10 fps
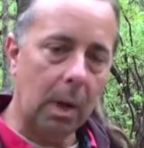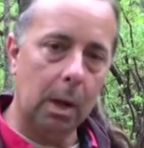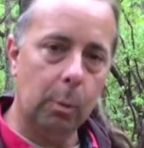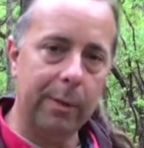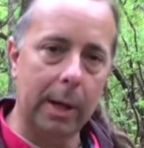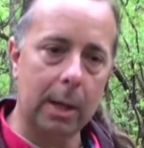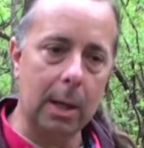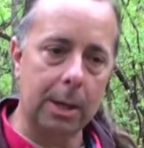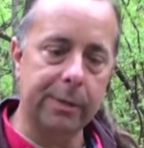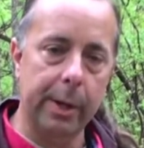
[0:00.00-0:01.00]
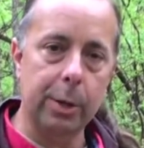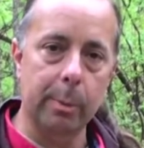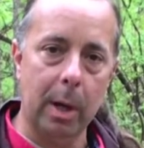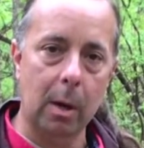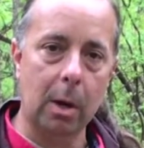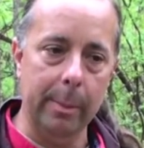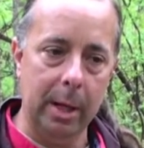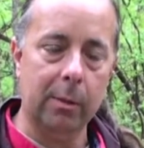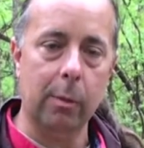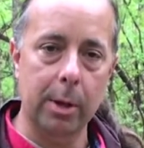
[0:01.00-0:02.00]
And we've had a conservation buyer come
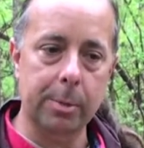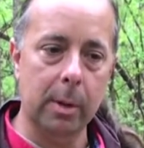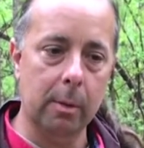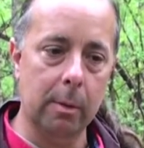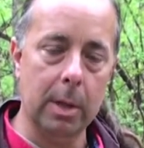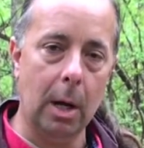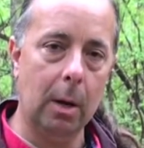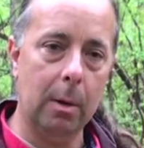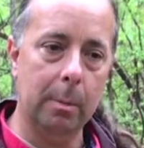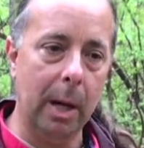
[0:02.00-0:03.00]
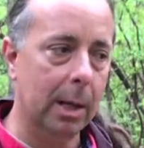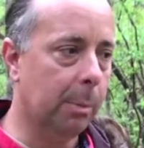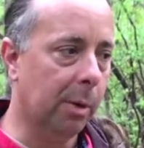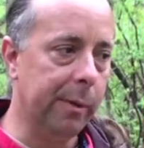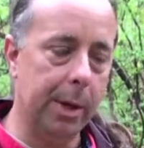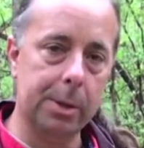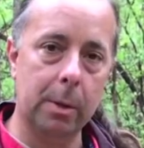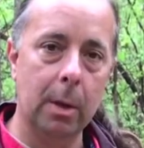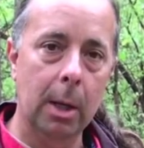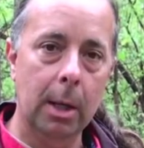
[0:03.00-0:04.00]
out of Richmond, a retired botany
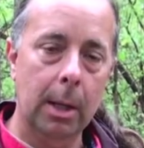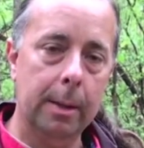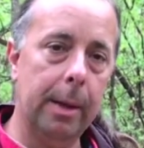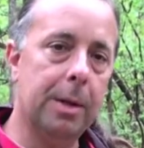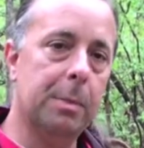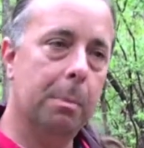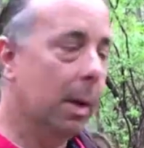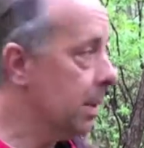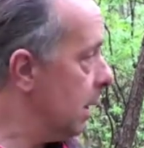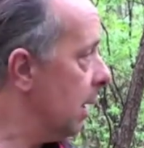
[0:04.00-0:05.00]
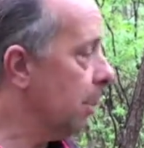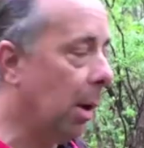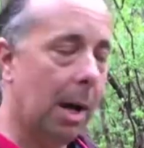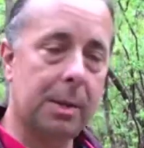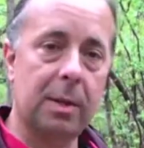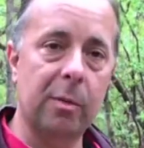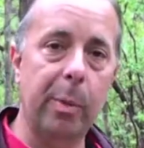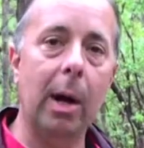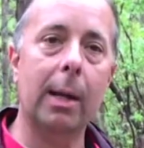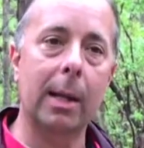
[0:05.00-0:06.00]
professor, that is, is in the process of
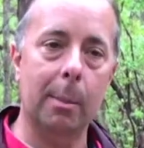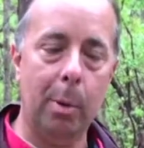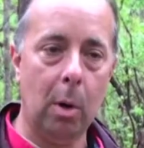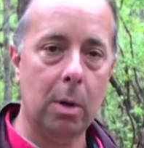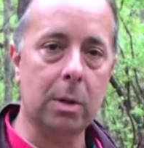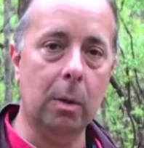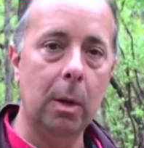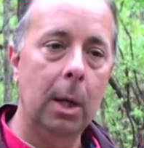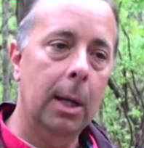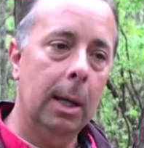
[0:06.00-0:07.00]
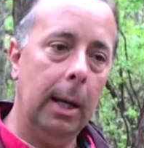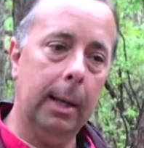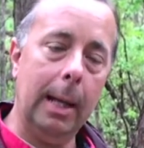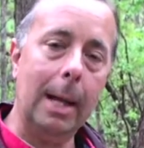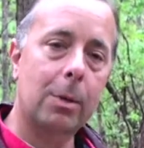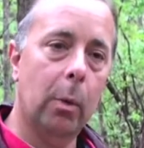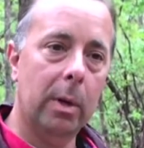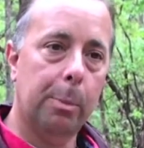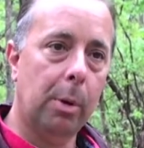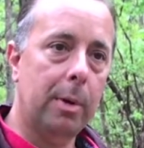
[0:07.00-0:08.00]
buying that parcel. And that's
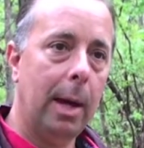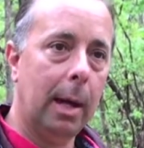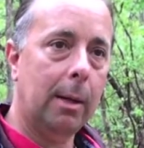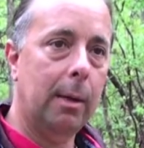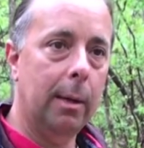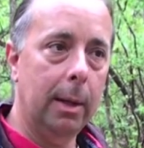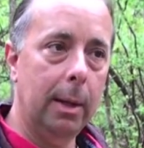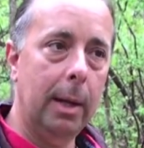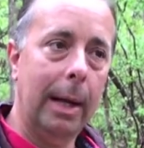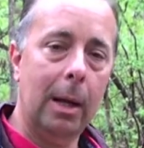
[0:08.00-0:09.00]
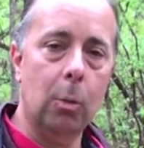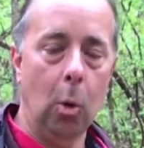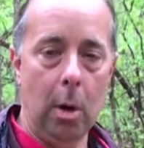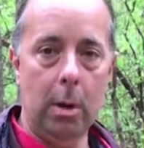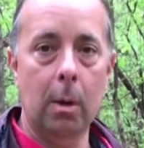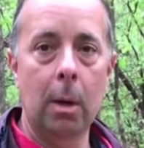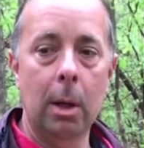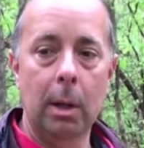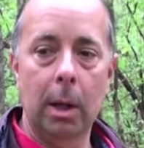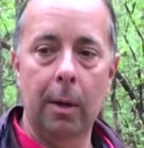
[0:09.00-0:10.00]
going to protect the headwater
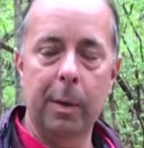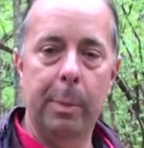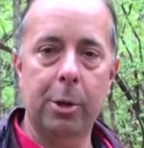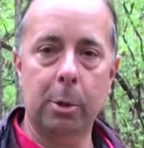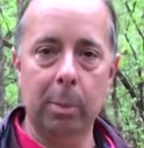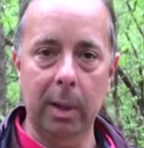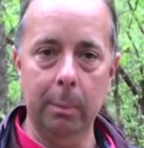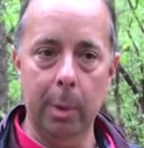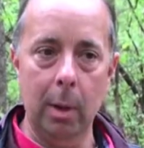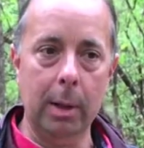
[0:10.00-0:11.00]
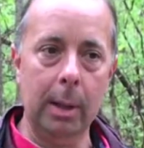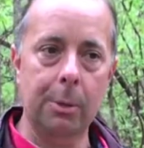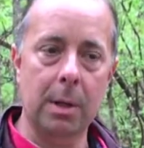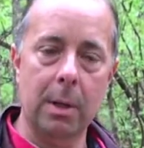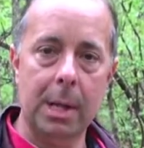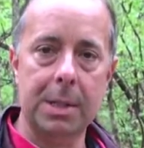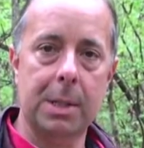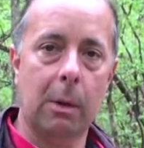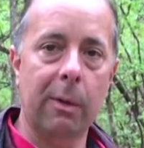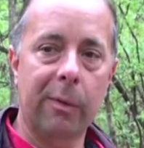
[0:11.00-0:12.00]
of the pitcher plant bog. And that was a
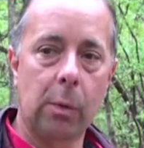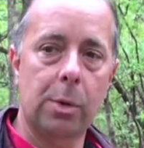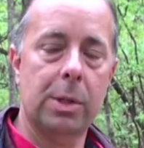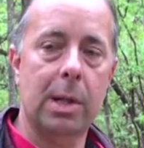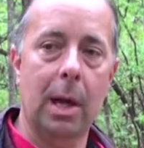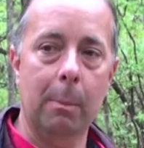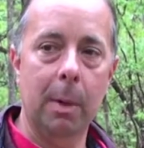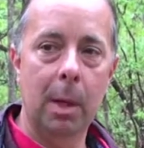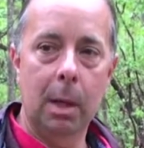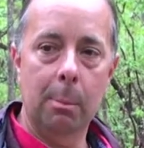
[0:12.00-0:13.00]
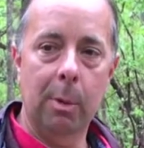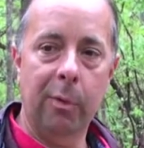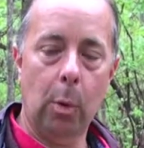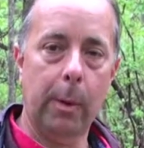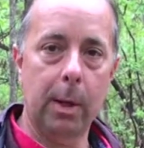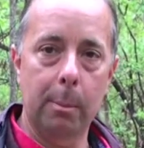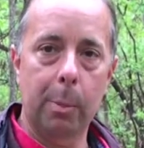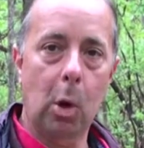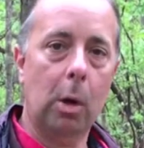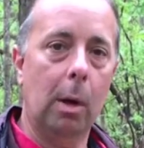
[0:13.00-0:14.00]
necessary first step before we can
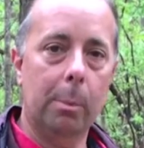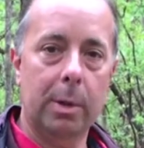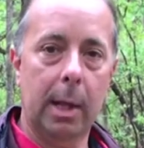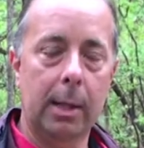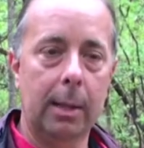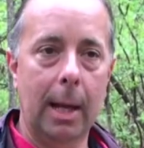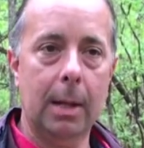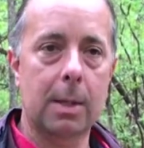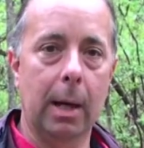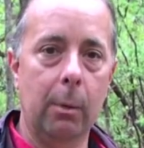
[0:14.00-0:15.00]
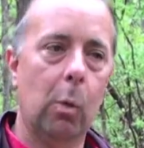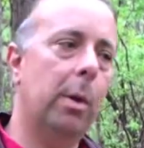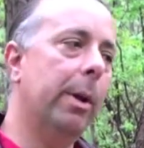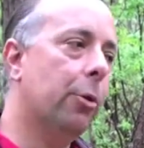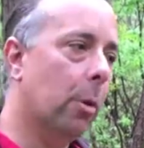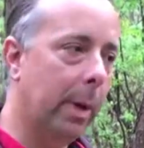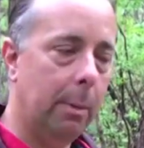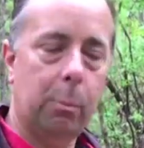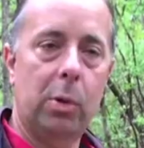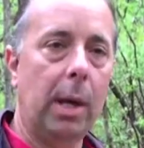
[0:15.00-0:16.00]
embark on protecting that site. We want to make sure we
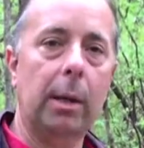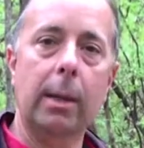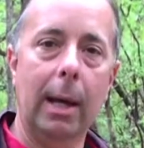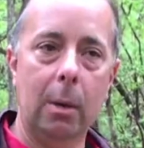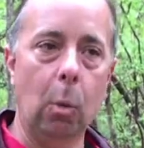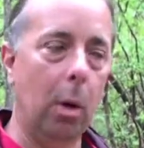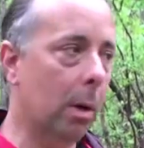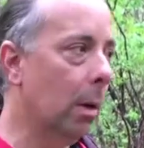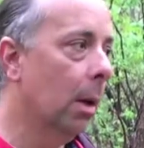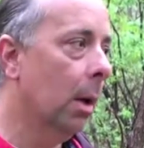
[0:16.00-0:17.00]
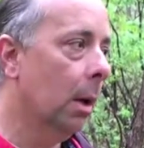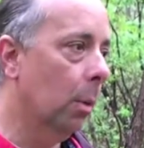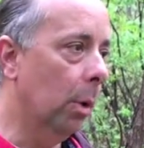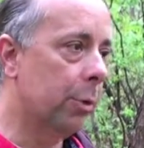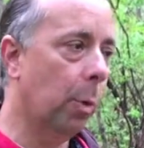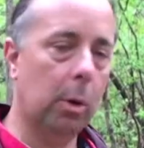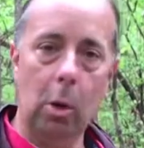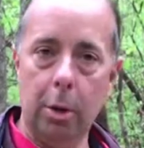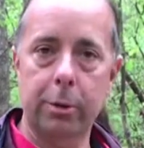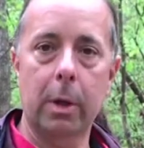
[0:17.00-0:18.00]
protected the headwater, which we're
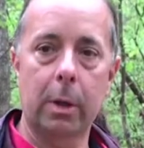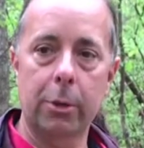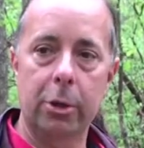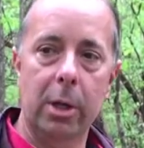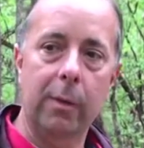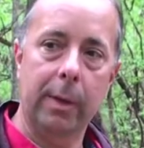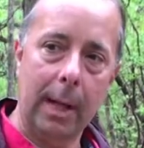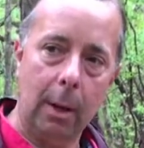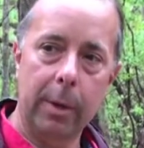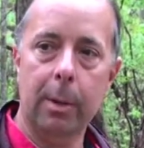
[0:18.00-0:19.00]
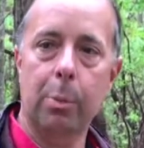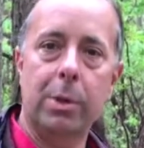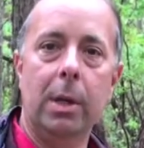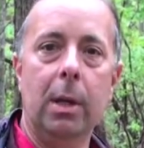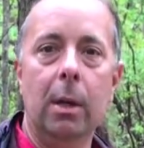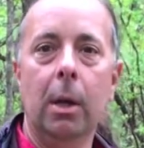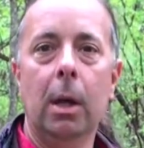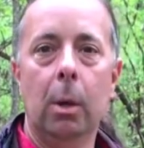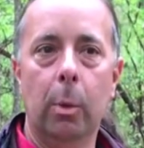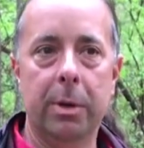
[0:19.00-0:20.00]
largely going to achieve. And now we can proceed
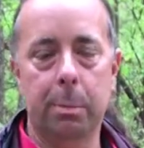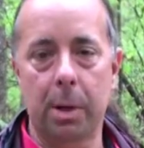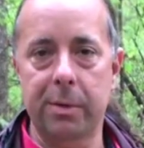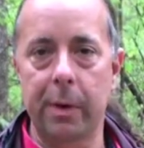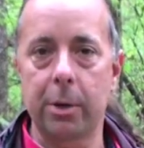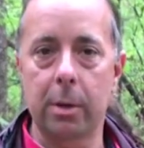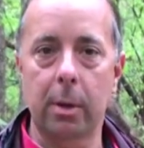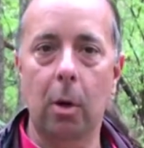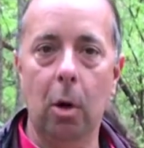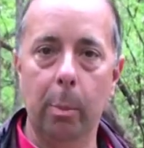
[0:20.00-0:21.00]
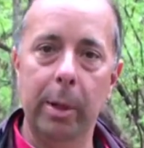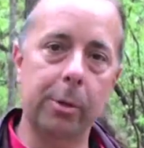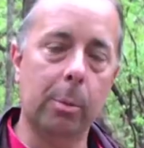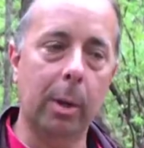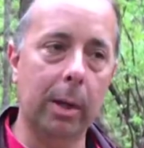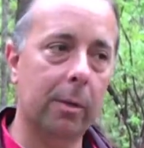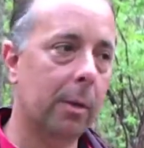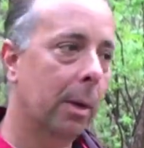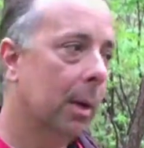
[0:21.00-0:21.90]
with the preservation of the hall pitcher plants.